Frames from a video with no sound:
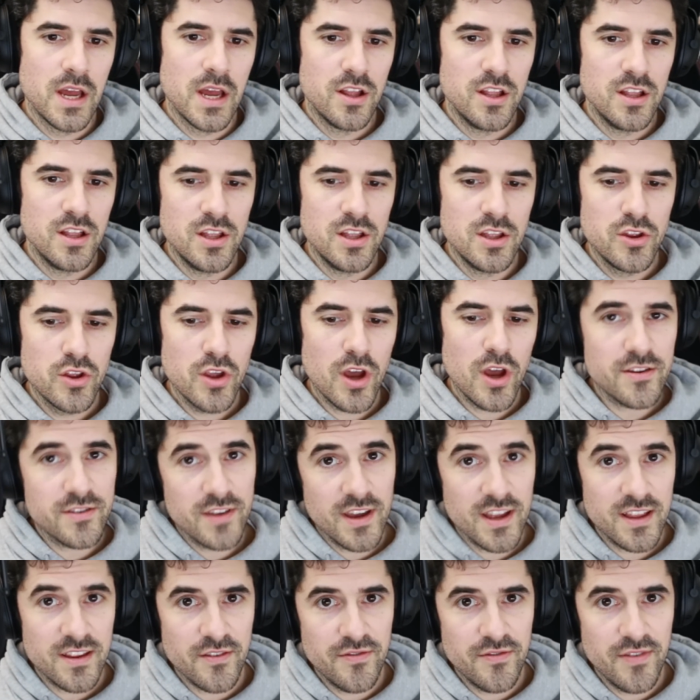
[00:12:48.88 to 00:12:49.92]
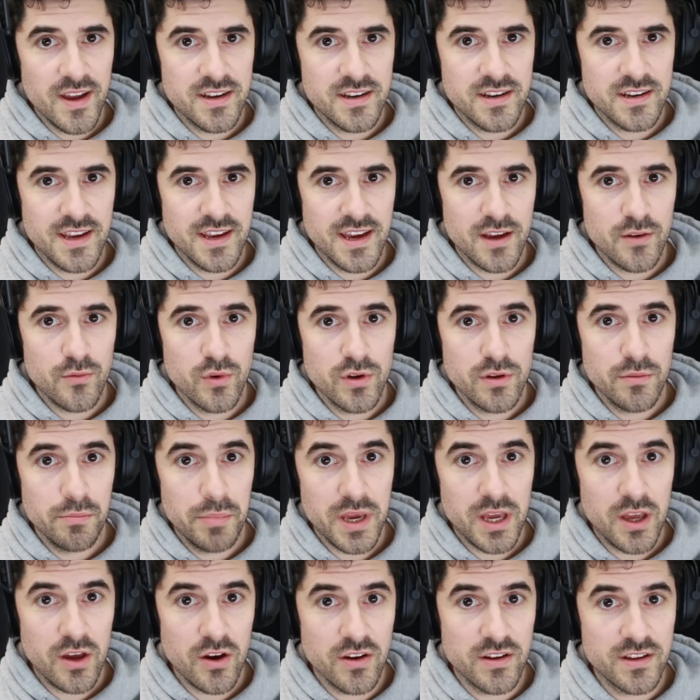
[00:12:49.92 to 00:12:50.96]
Not that the Fanatec wouldn't
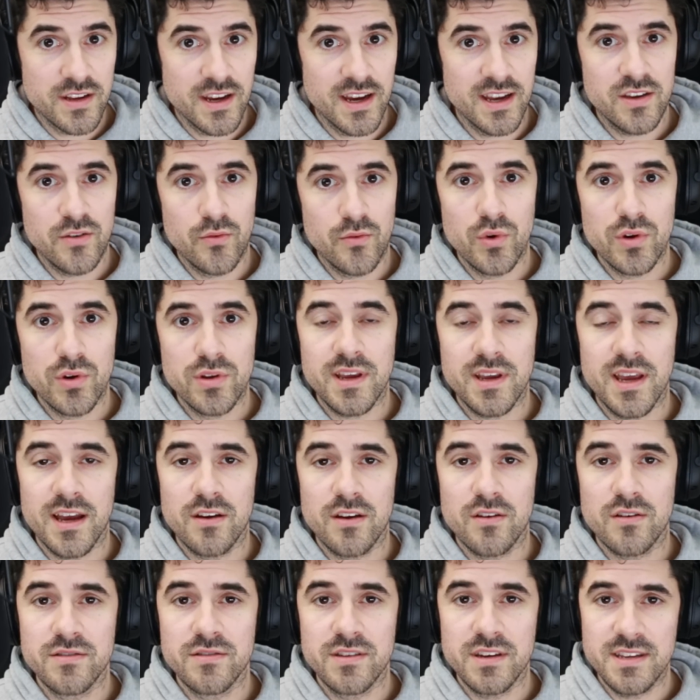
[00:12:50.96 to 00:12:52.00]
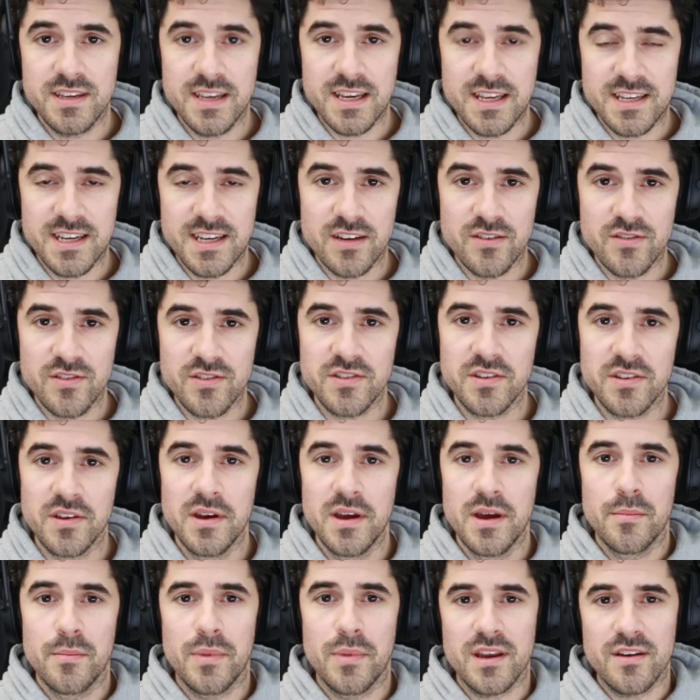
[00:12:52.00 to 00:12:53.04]
be good and you wouldn't get all these details,
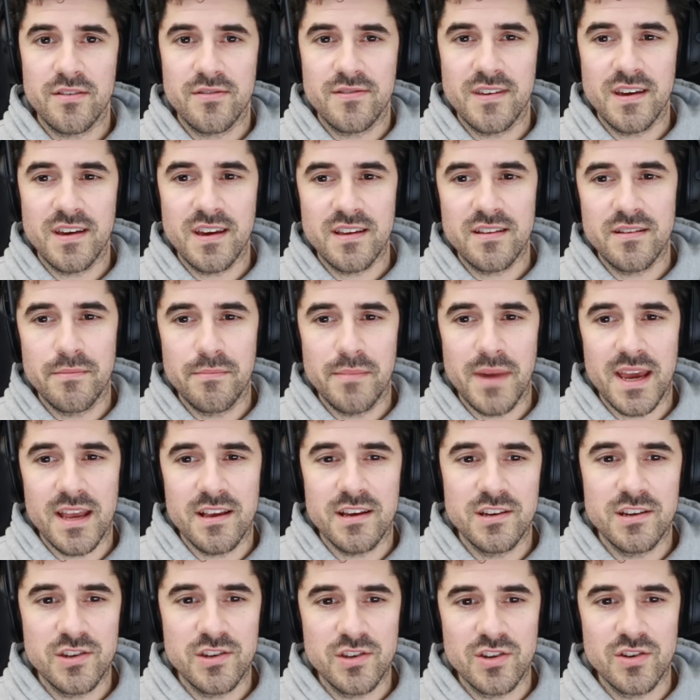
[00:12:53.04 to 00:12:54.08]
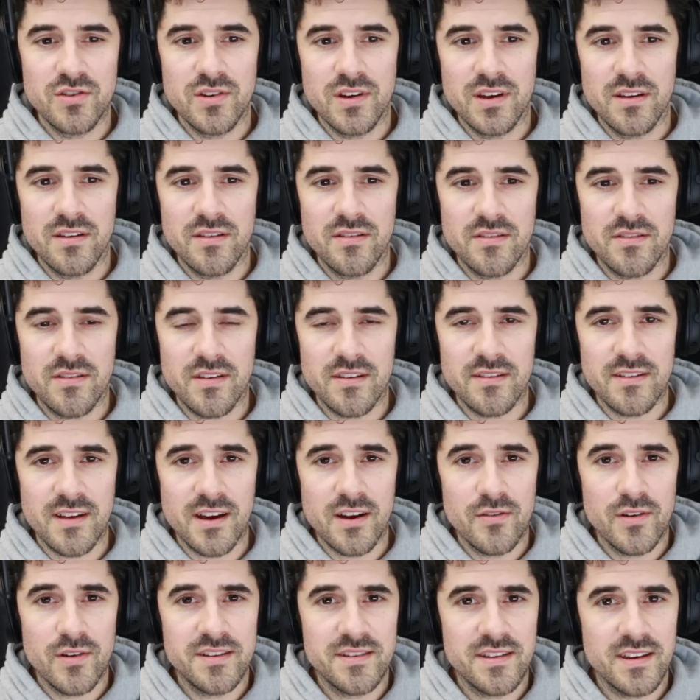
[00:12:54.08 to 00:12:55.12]
but I think the main issue is
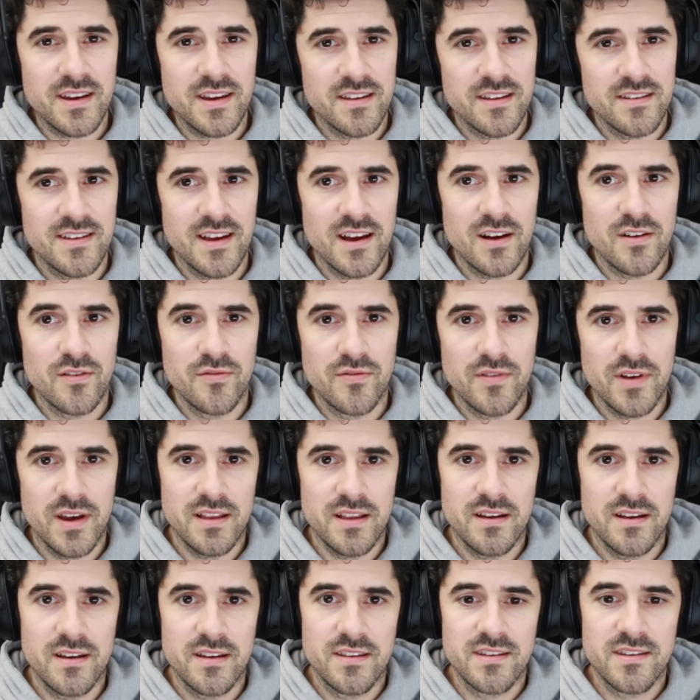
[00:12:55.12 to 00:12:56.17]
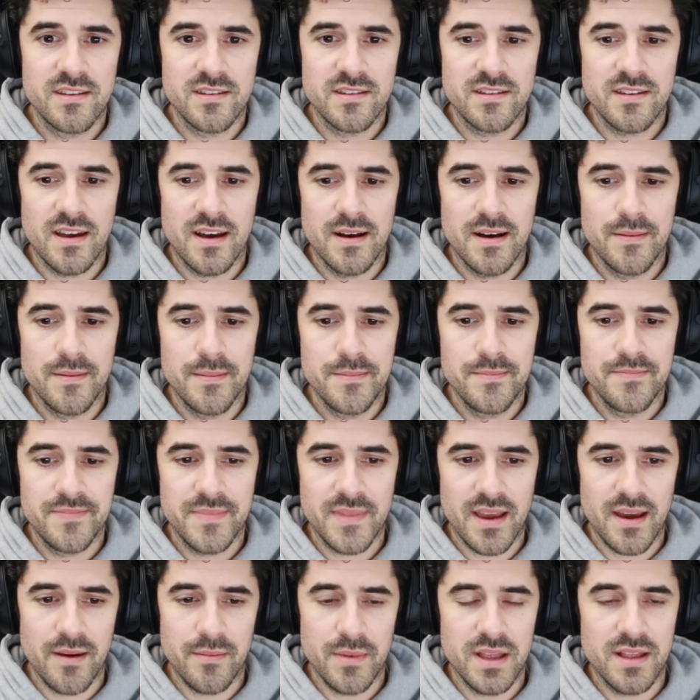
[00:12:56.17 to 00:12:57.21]
iRacing itself, and it's I
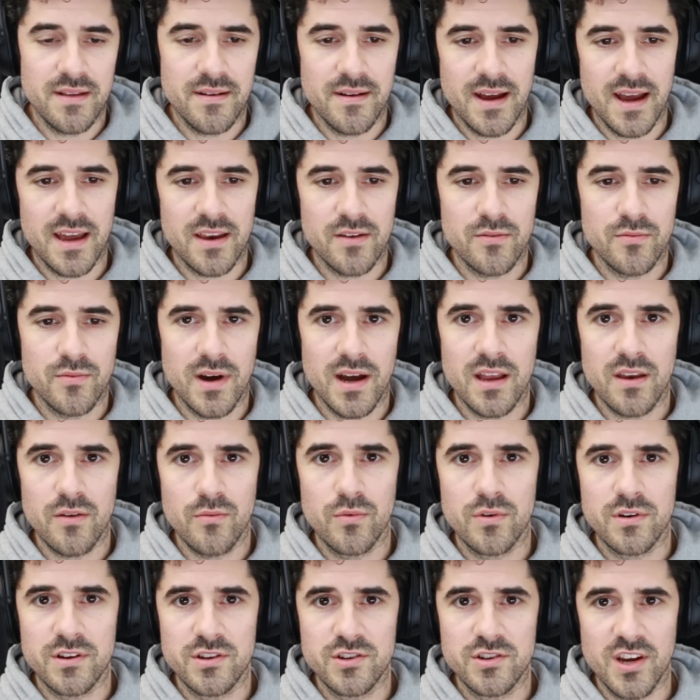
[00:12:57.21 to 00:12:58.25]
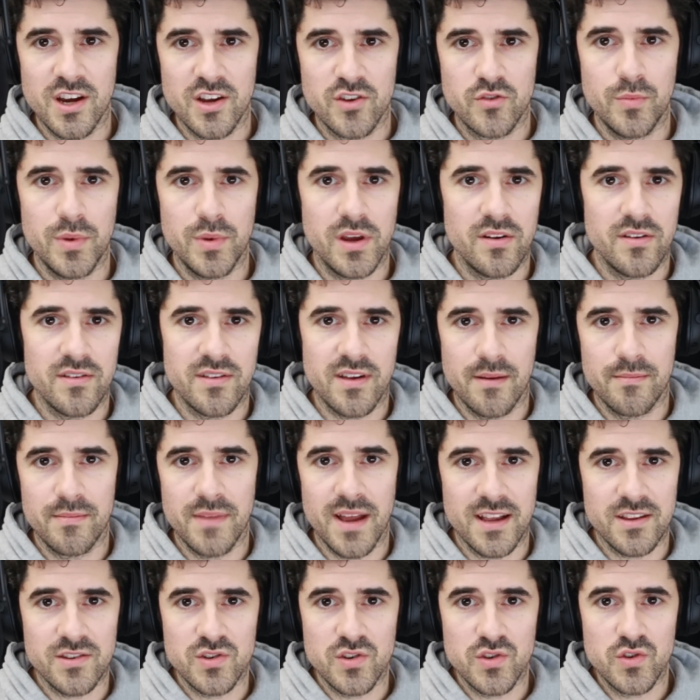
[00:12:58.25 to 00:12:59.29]
mean, I don't want to judge because I'm
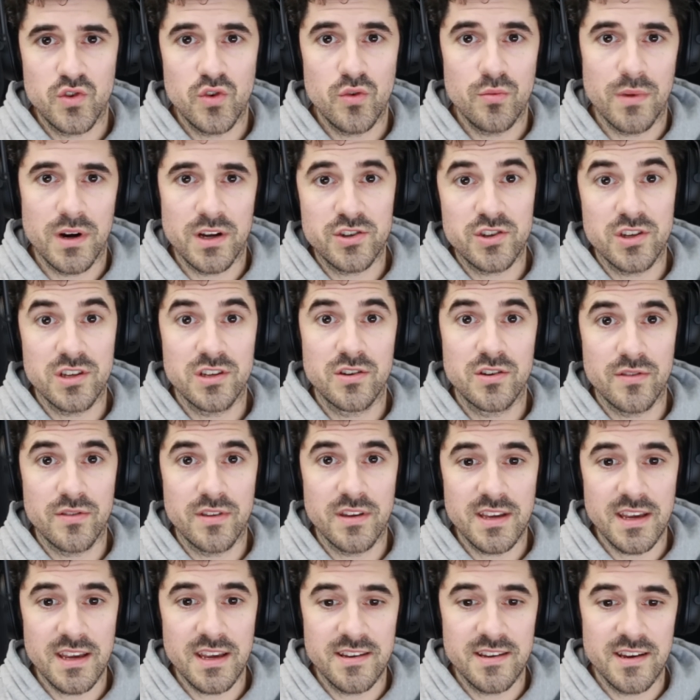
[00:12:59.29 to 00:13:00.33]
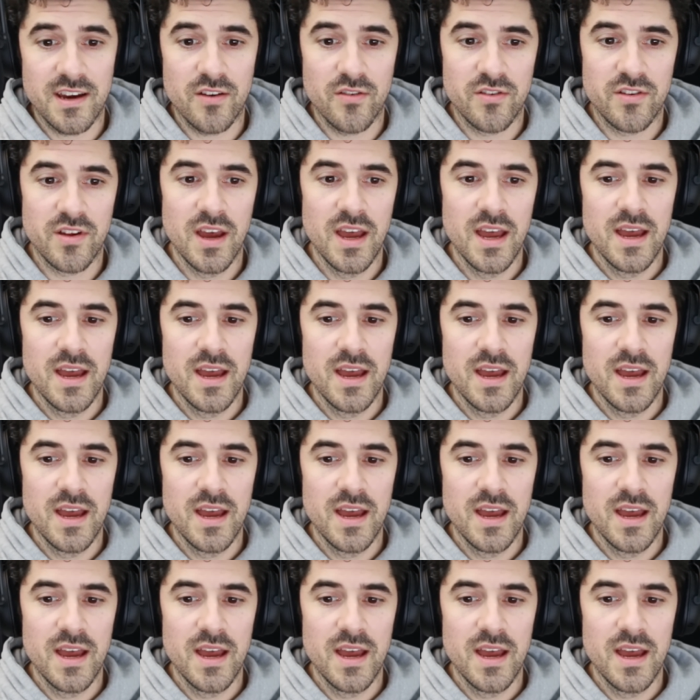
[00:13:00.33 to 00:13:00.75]
not too much into the details,